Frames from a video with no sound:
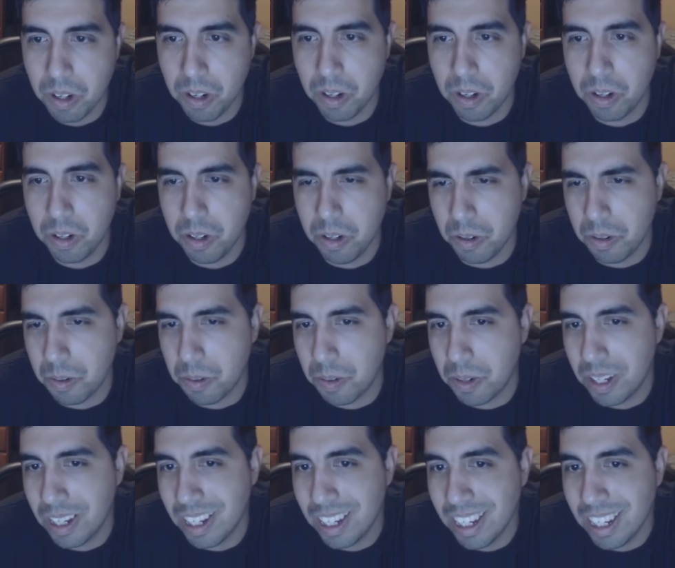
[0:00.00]
Oh,
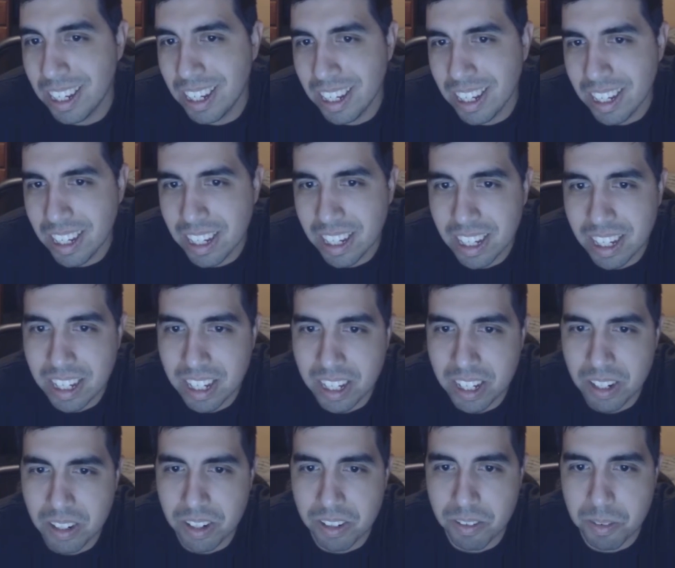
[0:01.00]

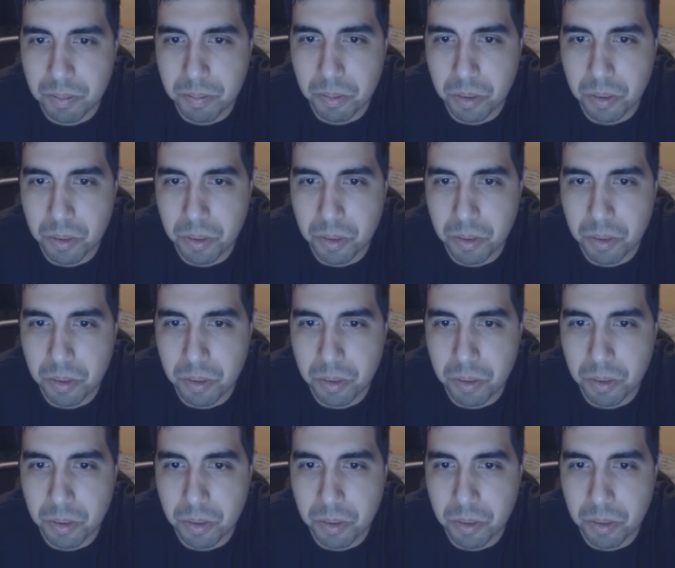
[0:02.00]
you're even